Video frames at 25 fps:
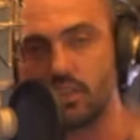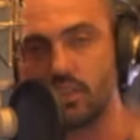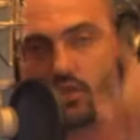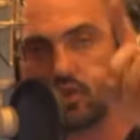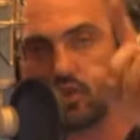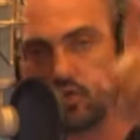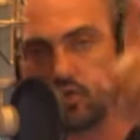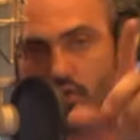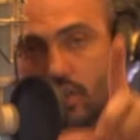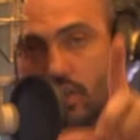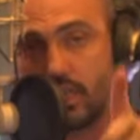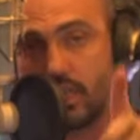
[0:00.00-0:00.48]
I
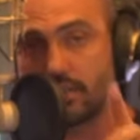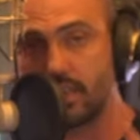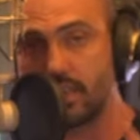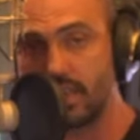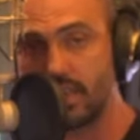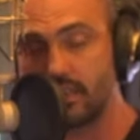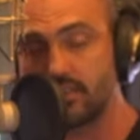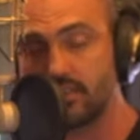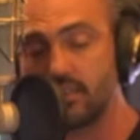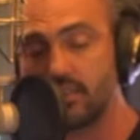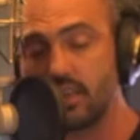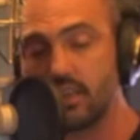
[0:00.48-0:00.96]
showed you guys how
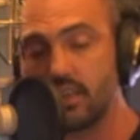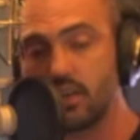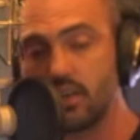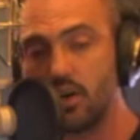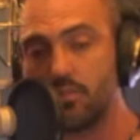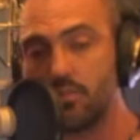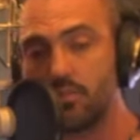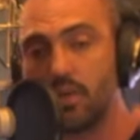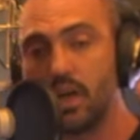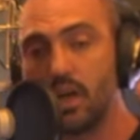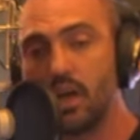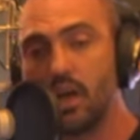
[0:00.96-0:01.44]
to set it
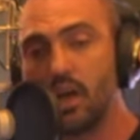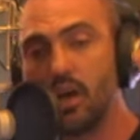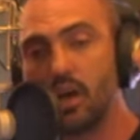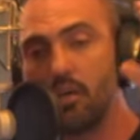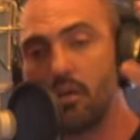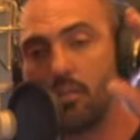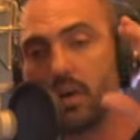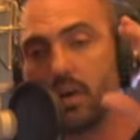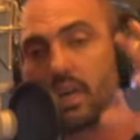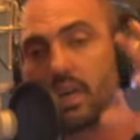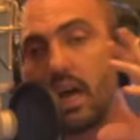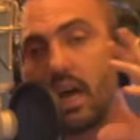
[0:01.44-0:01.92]
up,
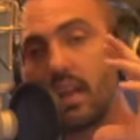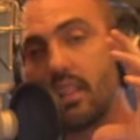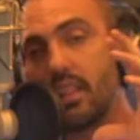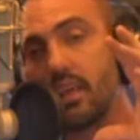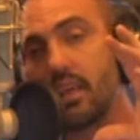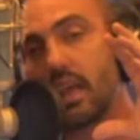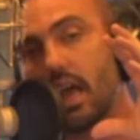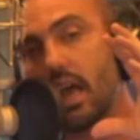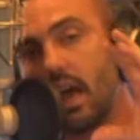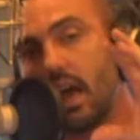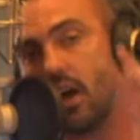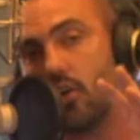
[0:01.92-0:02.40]
but kind of
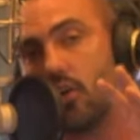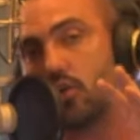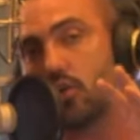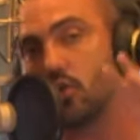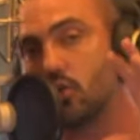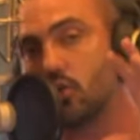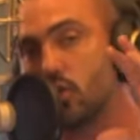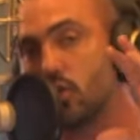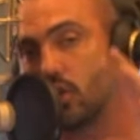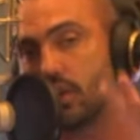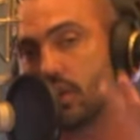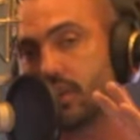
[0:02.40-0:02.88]
like how
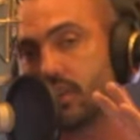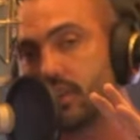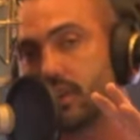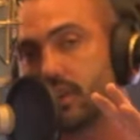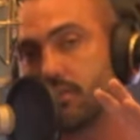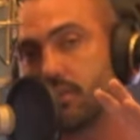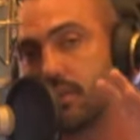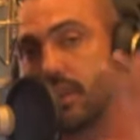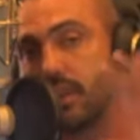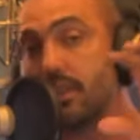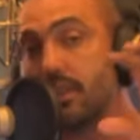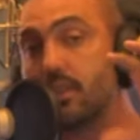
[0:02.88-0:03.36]
you look at
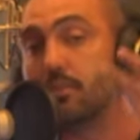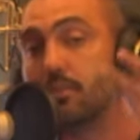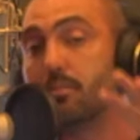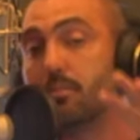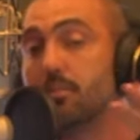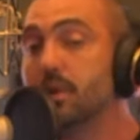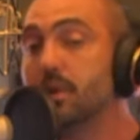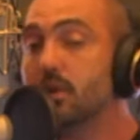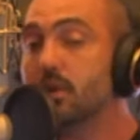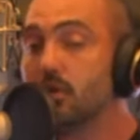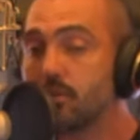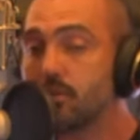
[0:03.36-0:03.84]
them in the
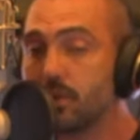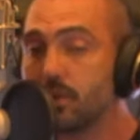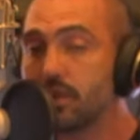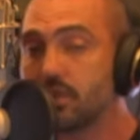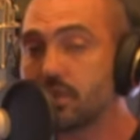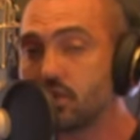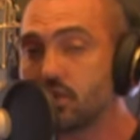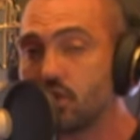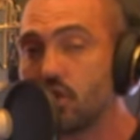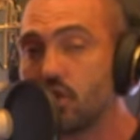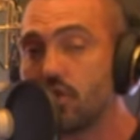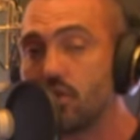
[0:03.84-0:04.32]
bigger
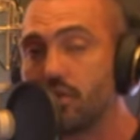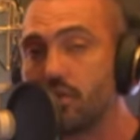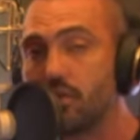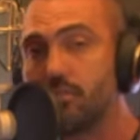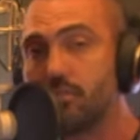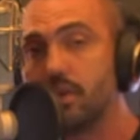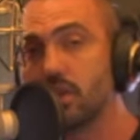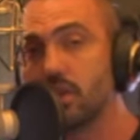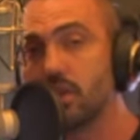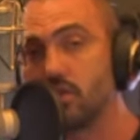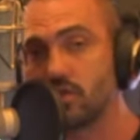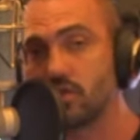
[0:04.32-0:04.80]
picture of the
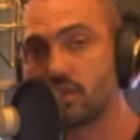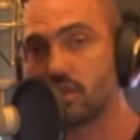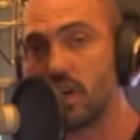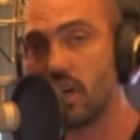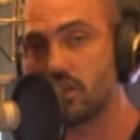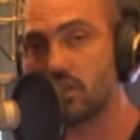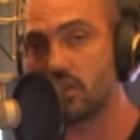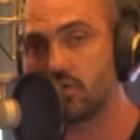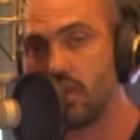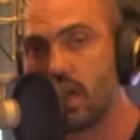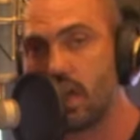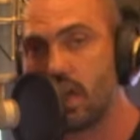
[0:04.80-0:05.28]
bigger
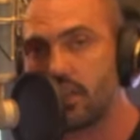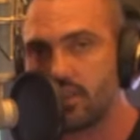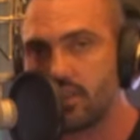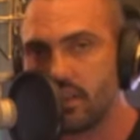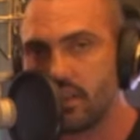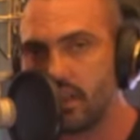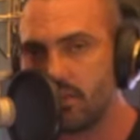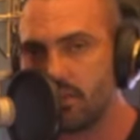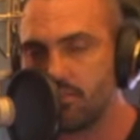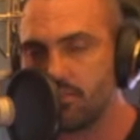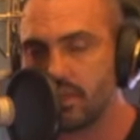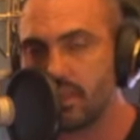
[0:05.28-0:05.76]
stocks, rather
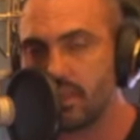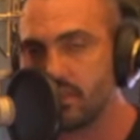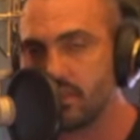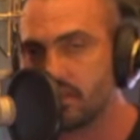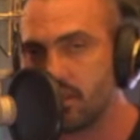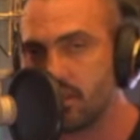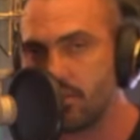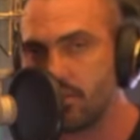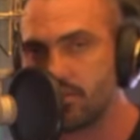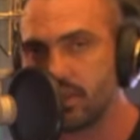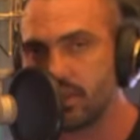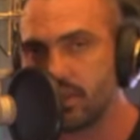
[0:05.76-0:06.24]
than it being
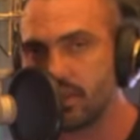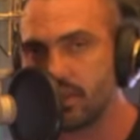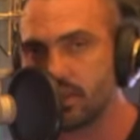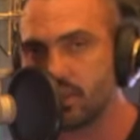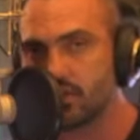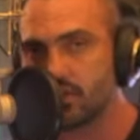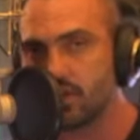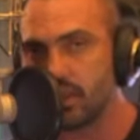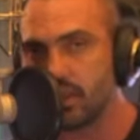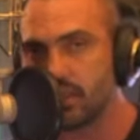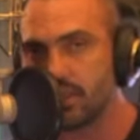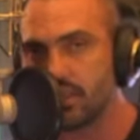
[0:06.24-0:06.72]
something to
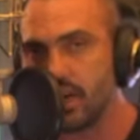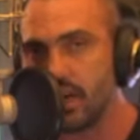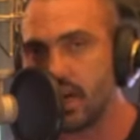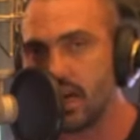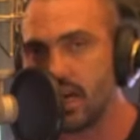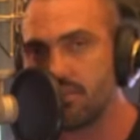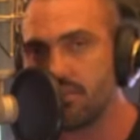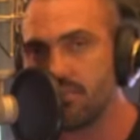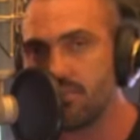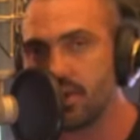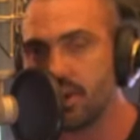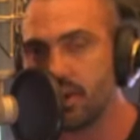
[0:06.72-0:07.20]
try to
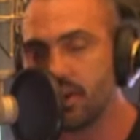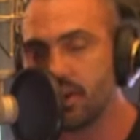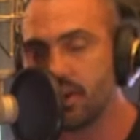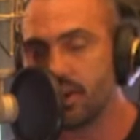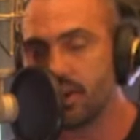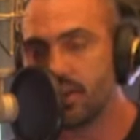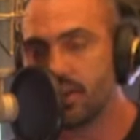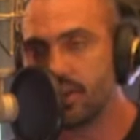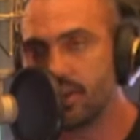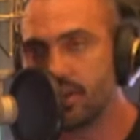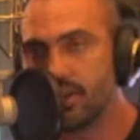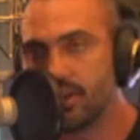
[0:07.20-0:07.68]
time,
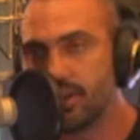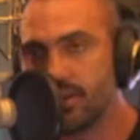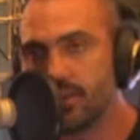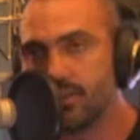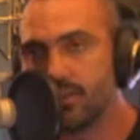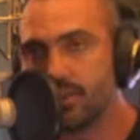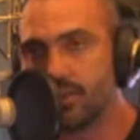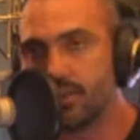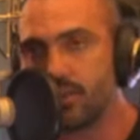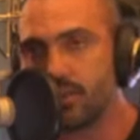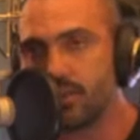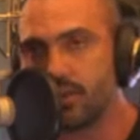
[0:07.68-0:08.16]

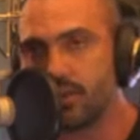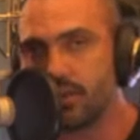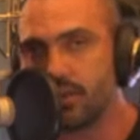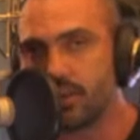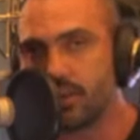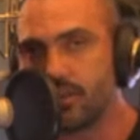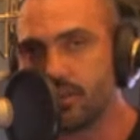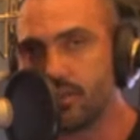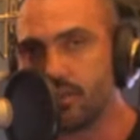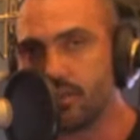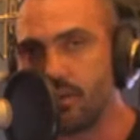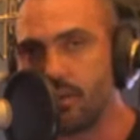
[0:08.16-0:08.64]
like
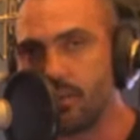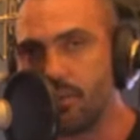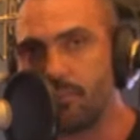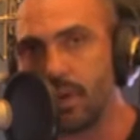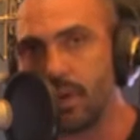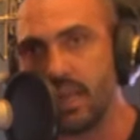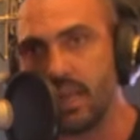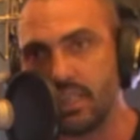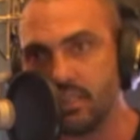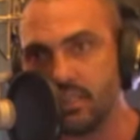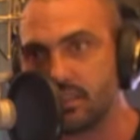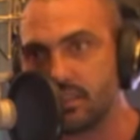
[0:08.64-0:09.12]
a
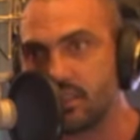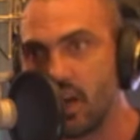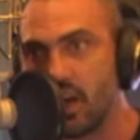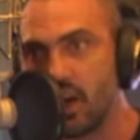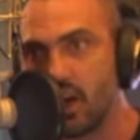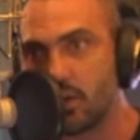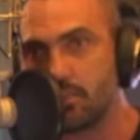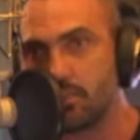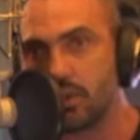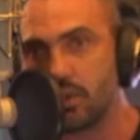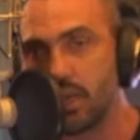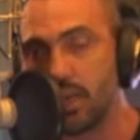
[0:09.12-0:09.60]
penny
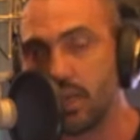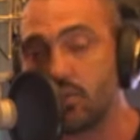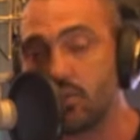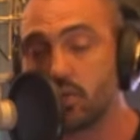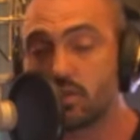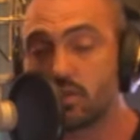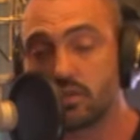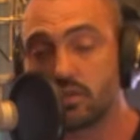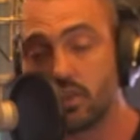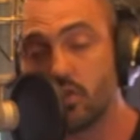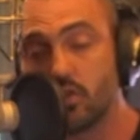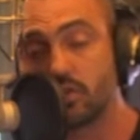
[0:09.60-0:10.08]
stock play,
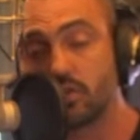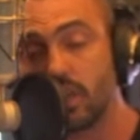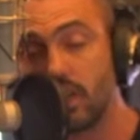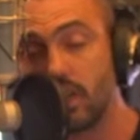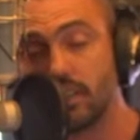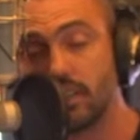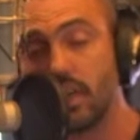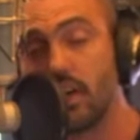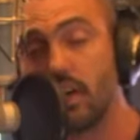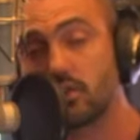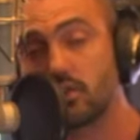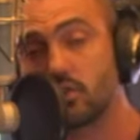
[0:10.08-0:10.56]
which
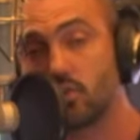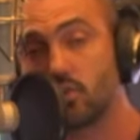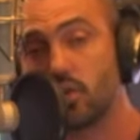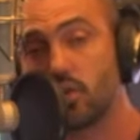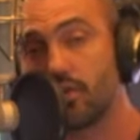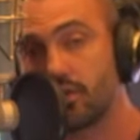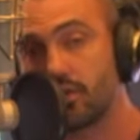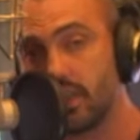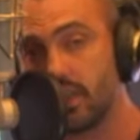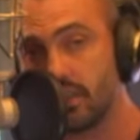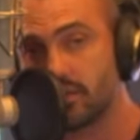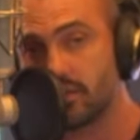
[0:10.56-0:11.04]
they actually
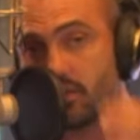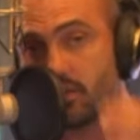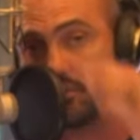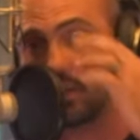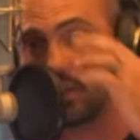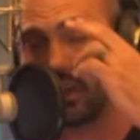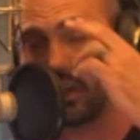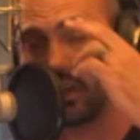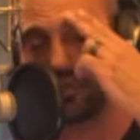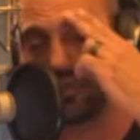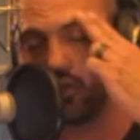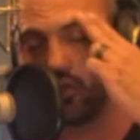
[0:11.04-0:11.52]
work for that
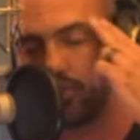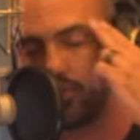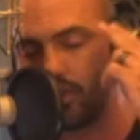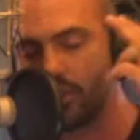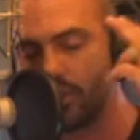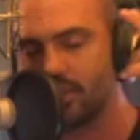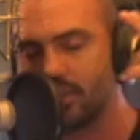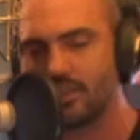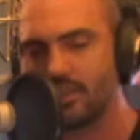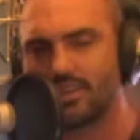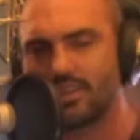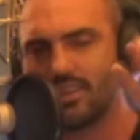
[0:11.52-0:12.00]
sometimes too,
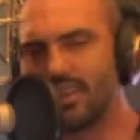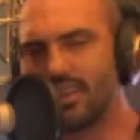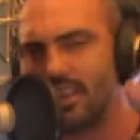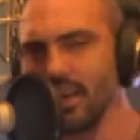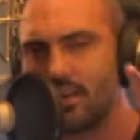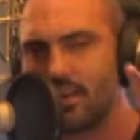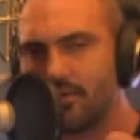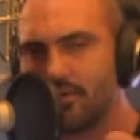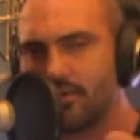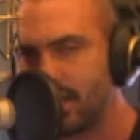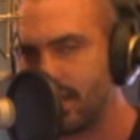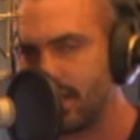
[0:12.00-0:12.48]
but there's a
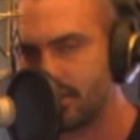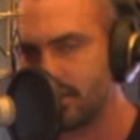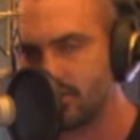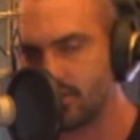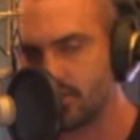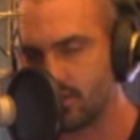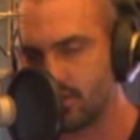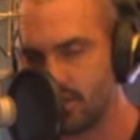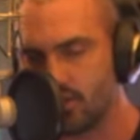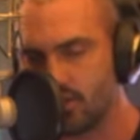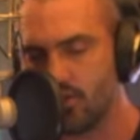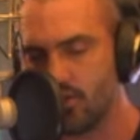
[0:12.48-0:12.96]
lot of
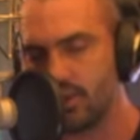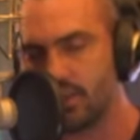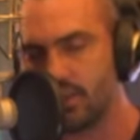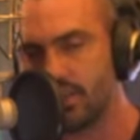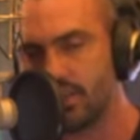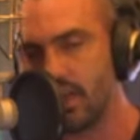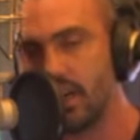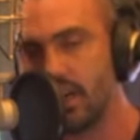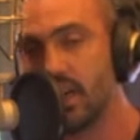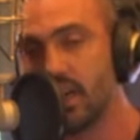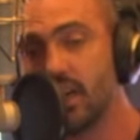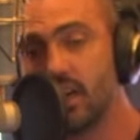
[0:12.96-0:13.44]
factors that go into
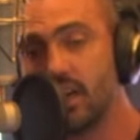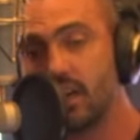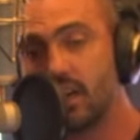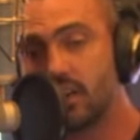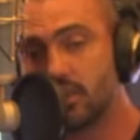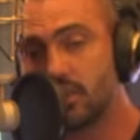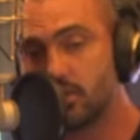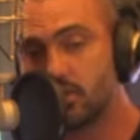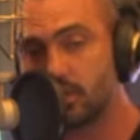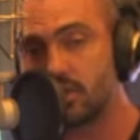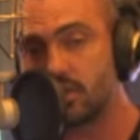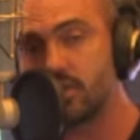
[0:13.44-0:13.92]
that,
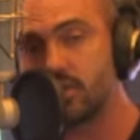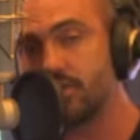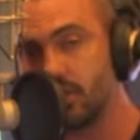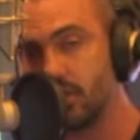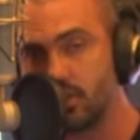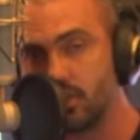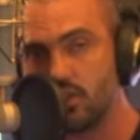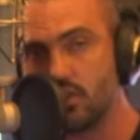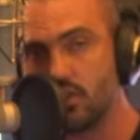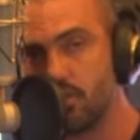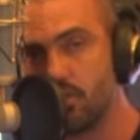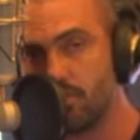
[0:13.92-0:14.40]

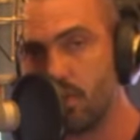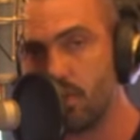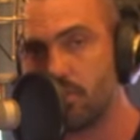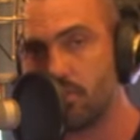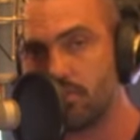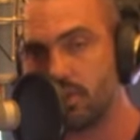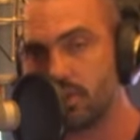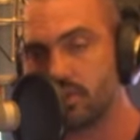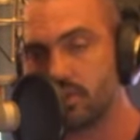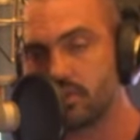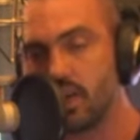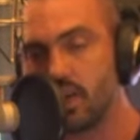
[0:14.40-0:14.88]
specifically the
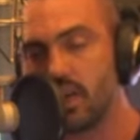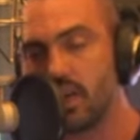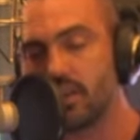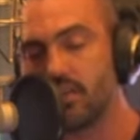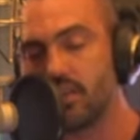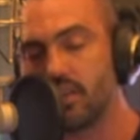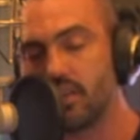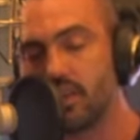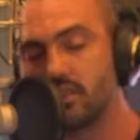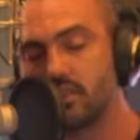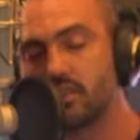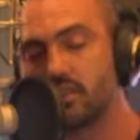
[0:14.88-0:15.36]
pumping side of
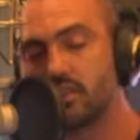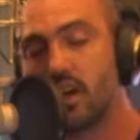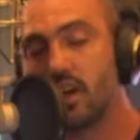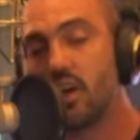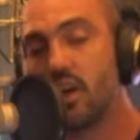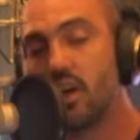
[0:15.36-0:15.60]
things.